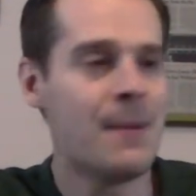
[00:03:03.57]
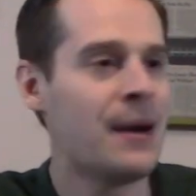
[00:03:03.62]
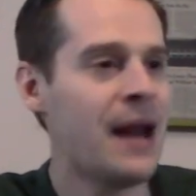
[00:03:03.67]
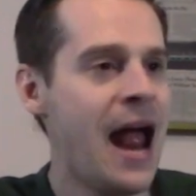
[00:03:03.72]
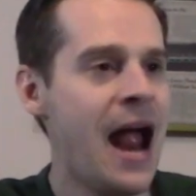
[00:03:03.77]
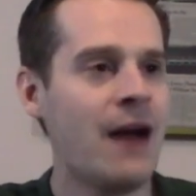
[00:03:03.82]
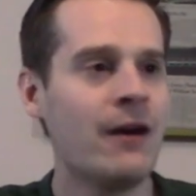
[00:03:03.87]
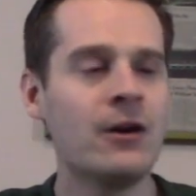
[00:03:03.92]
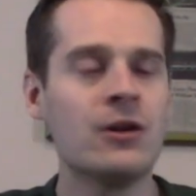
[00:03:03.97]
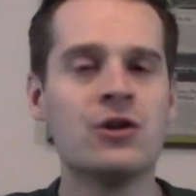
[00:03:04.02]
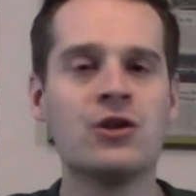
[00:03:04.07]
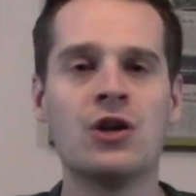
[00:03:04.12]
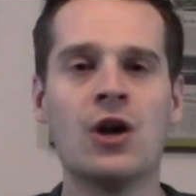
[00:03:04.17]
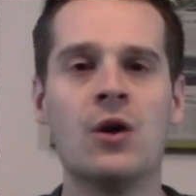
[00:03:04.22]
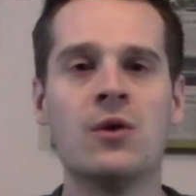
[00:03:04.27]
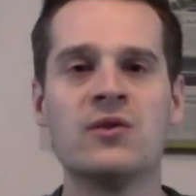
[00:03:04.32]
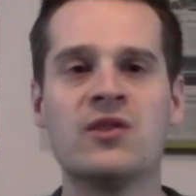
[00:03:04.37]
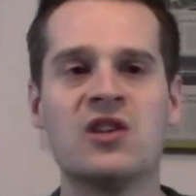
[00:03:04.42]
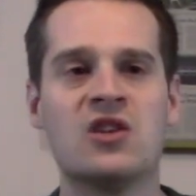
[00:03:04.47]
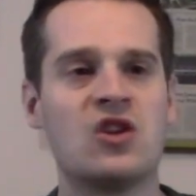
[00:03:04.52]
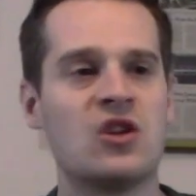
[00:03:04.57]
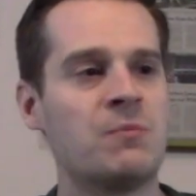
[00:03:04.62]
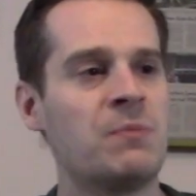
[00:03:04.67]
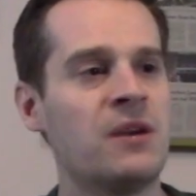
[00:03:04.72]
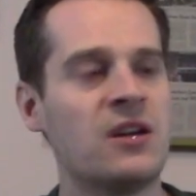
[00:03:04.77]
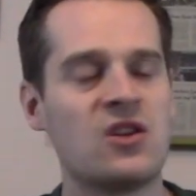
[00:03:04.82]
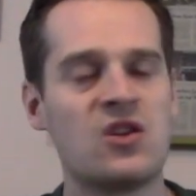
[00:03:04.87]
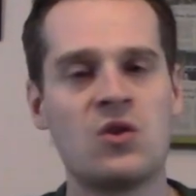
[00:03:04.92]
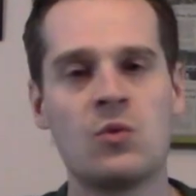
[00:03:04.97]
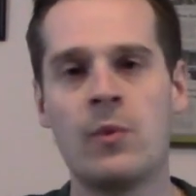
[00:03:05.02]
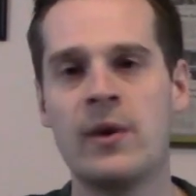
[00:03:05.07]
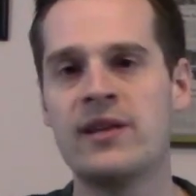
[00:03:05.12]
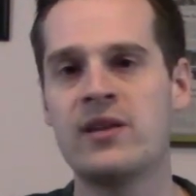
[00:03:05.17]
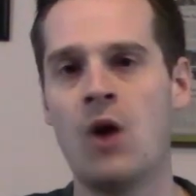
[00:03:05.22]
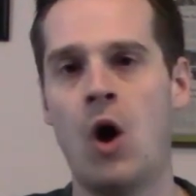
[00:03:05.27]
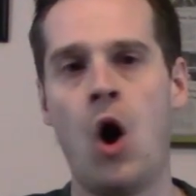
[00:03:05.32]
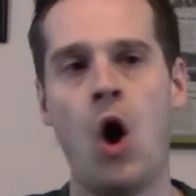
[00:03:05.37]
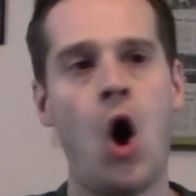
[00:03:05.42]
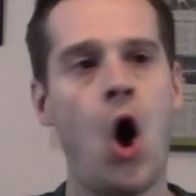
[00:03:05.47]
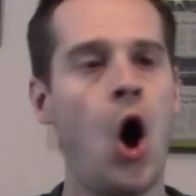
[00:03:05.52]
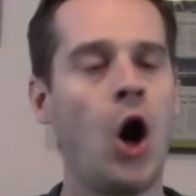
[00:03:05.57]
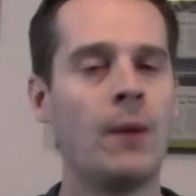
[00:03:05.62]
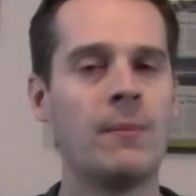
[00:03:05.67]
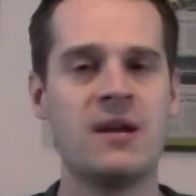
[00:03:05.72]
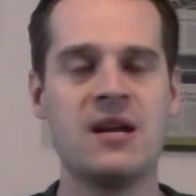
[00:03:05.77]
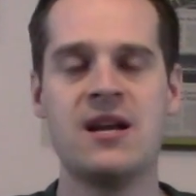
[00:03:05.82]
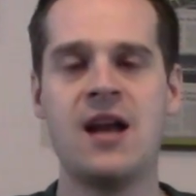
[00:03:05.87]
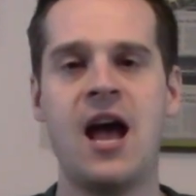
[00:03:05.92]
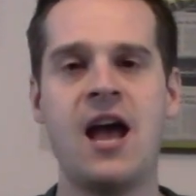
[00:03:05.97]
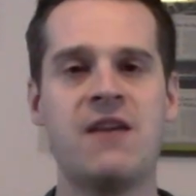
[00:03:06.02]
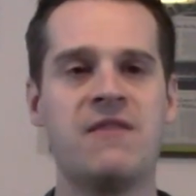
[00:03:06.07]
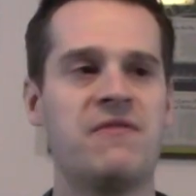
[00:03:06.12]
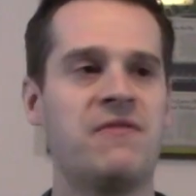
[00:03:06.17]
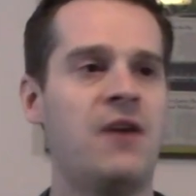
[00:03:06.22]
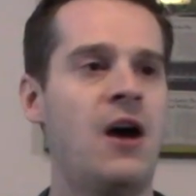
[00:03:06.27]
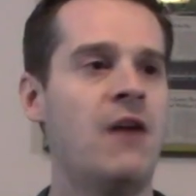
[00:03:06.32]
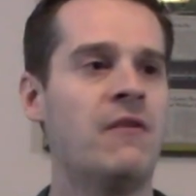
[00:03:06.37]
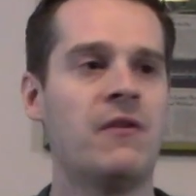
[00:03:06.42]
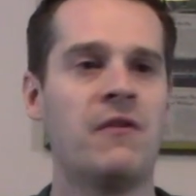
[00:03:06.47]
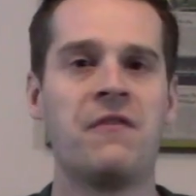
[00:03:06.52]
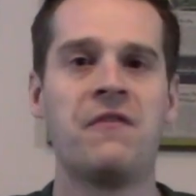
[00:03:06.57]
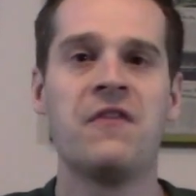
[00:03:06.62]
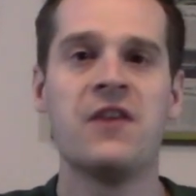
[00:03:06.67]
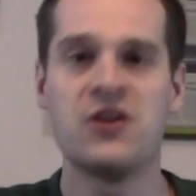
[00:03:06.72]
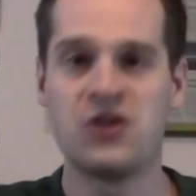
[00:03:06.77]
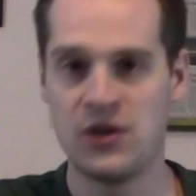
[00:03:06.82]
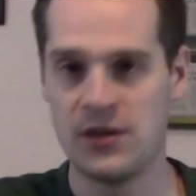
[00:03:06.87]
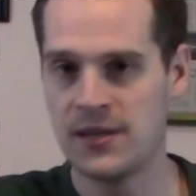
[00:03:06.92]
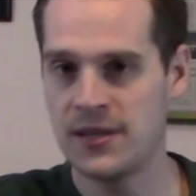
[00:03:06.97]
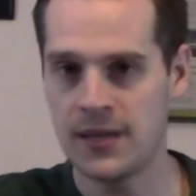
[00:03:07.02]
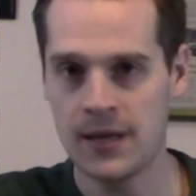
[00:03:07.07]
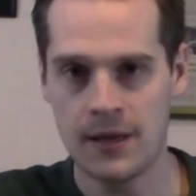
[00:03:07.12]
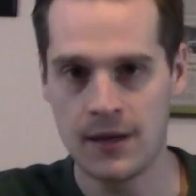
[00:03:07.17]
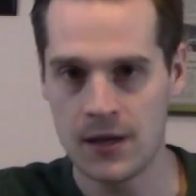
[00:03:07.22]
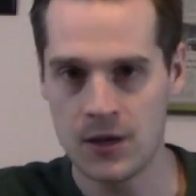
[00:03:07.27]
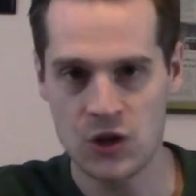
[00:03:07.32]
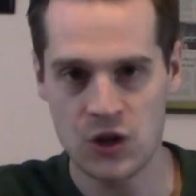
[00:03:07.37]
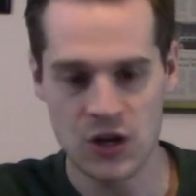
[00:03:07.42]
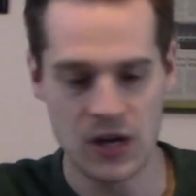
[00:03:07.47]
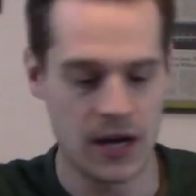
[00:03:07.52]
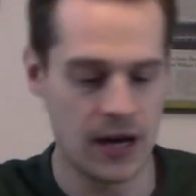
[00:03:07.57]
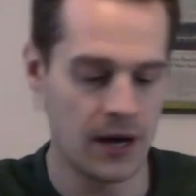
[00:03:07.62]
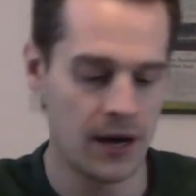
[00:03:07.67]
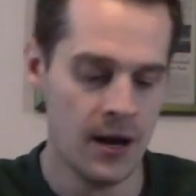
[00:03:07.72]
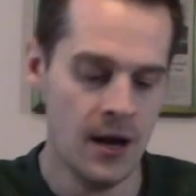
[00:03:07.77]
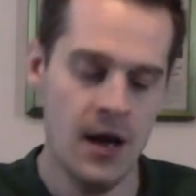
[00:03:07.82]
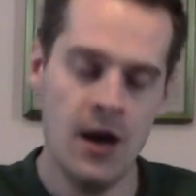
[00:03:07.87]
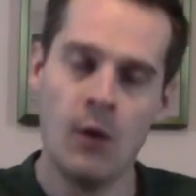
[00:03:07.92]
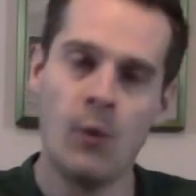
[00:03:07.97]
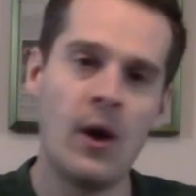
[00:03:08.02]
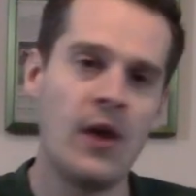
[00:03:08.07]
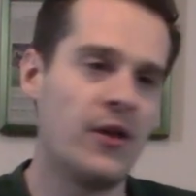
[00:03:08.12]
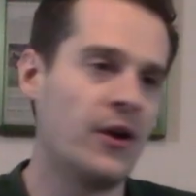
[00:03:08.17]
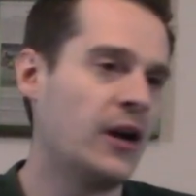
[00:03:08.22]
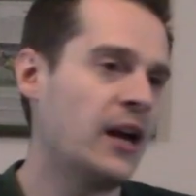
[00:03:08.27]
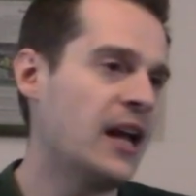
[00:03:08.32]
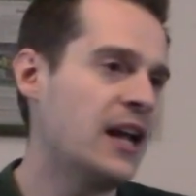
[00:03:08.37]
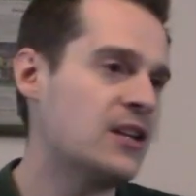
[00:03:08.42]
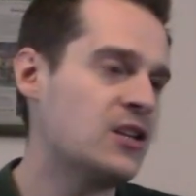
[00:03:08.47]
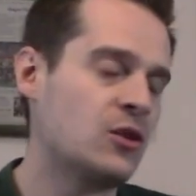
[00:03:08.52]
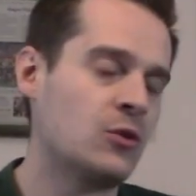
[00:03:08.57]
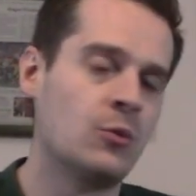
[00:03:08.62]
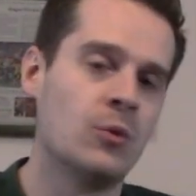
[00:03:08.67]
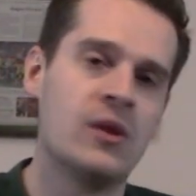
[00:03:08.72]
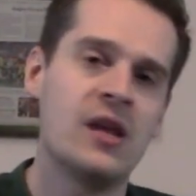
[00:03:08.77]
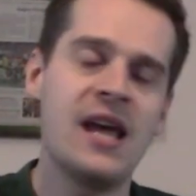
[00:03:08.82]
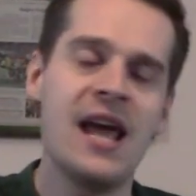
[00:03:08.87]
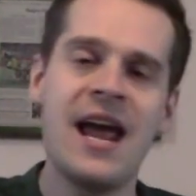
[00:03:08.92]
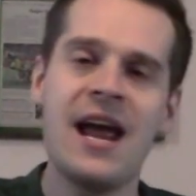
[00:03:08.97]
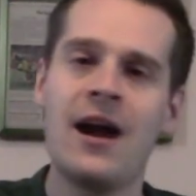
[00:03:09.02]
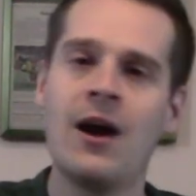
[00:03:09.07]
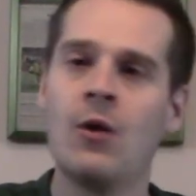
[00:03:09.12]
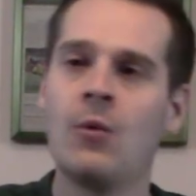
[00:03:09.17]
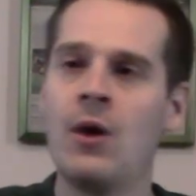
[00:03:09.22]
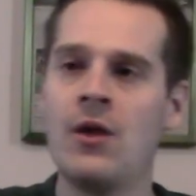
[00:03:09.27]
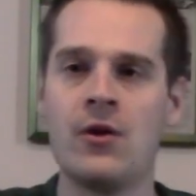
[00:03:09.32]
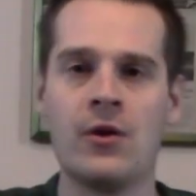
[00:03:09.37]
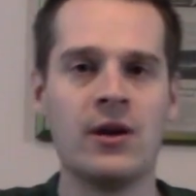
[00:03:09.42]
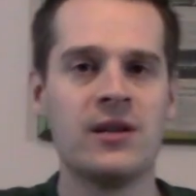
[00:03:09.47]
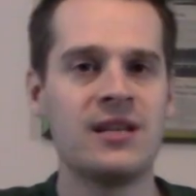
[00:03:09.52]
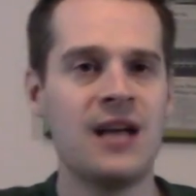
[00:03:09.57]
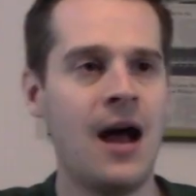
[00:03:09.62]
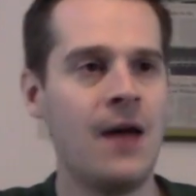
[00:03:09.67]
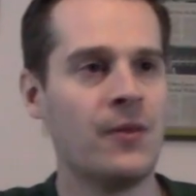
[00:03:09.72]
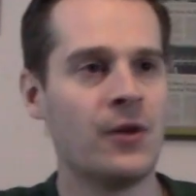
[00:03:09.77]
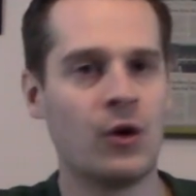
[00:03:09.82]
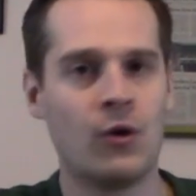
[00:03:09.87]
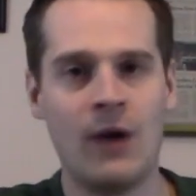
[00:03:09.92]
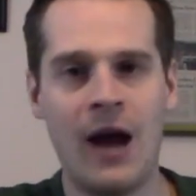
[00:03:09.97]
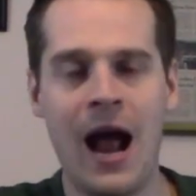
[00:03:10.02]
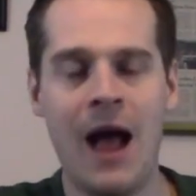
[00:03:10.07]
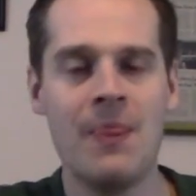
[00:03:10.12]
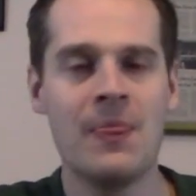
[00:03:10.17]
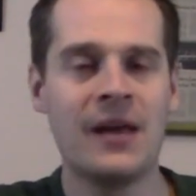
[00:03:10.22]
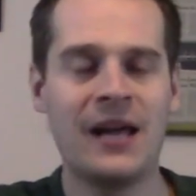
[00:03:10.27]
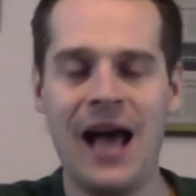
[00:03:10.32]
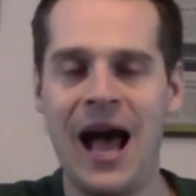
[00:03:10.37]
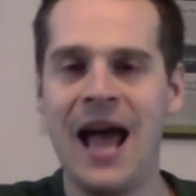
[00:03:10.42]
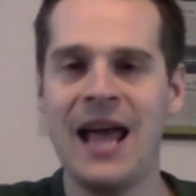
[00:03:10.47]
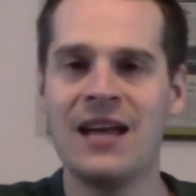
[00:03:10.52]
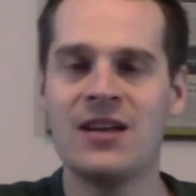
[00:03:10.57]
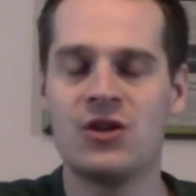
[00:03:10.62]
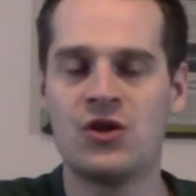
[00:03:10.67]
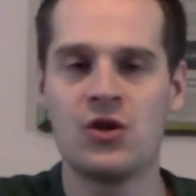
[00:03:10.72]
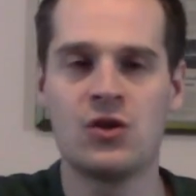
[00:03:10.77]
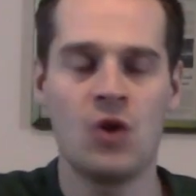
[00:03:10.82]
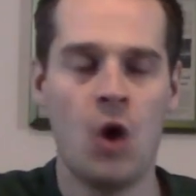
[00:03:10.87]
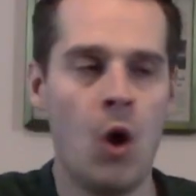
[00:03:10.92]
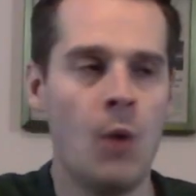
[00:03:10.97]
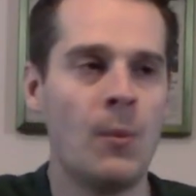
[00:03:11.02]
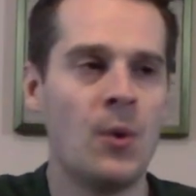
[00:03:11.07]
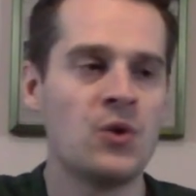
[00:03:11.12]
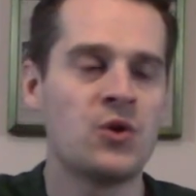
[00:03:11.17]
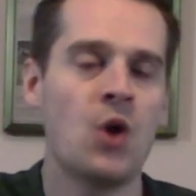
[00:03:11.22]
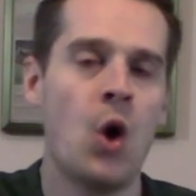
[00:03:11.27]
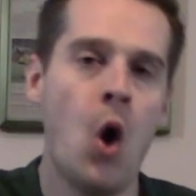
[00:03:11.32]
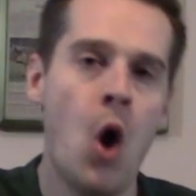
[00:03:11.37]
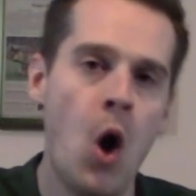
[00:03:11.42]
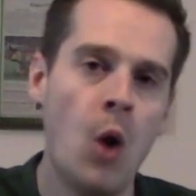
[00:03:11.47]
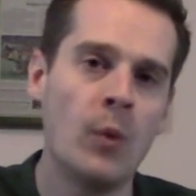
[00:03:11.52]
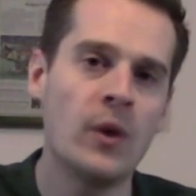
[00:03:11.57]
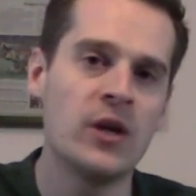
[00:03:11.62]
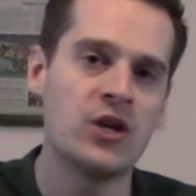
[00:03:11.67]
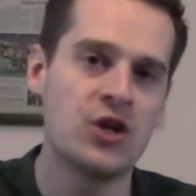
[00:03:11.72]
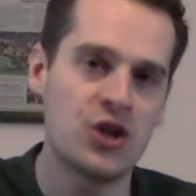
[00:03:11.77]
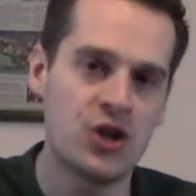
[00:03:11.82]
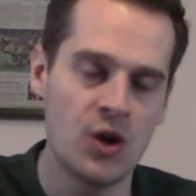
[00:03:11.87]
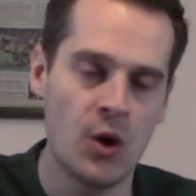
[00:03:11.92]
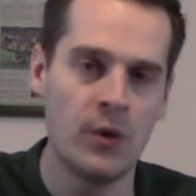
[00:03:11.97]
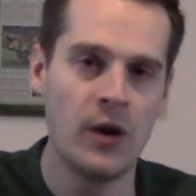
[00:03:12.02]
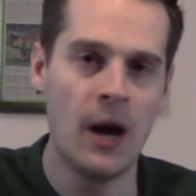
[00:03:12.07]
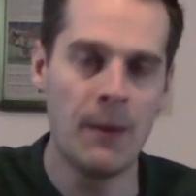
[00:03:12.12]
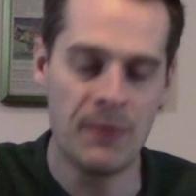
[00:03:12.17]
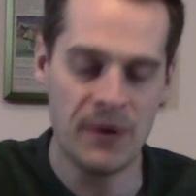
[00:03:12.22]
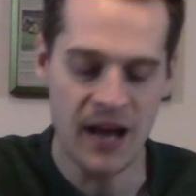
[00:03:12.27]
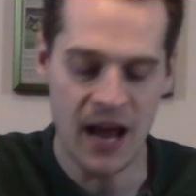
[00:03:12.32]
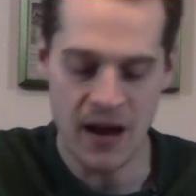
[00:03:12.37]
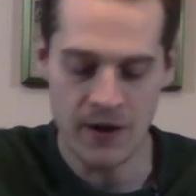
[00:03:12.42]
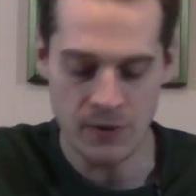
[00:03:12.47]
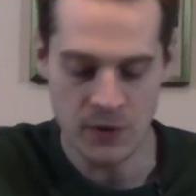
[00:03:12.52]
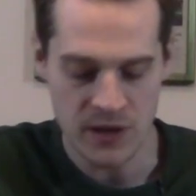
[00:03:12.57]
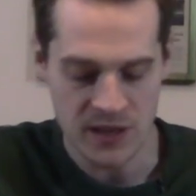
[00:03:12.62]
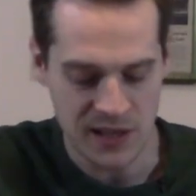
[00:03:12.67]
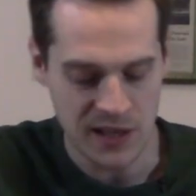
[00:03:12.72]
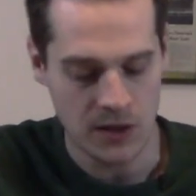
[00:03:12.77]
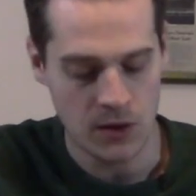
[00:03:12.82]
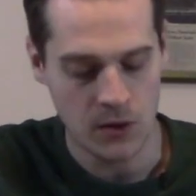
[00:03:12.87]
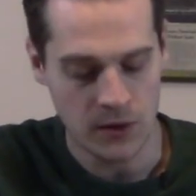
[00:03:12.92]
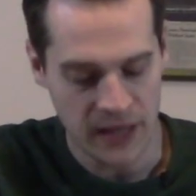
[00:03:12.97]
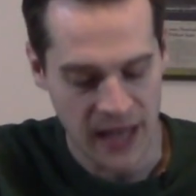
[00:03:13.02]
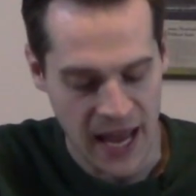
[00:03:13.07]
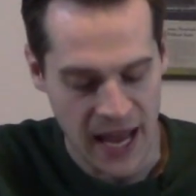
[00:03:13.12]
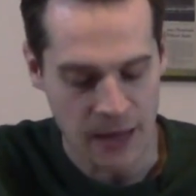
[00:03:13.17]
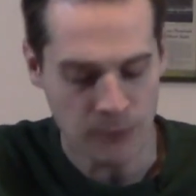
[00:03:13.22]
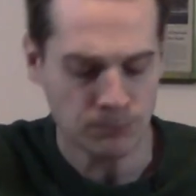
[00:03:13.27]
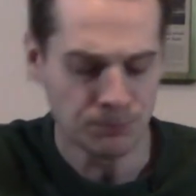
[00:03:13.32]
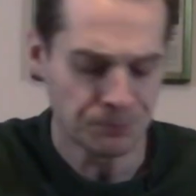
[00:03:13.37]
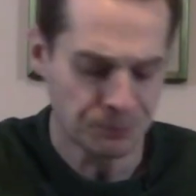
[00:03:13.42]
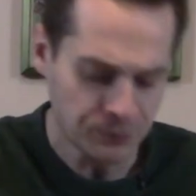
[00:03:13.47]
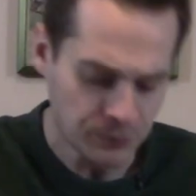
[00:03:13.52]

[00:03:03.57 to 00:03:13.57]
But Aaron Jones has just been a Swiss Army knife of efficiency this year, whether it's through the air, whether it's on the ground. The guy has just almost always showed up in every single game.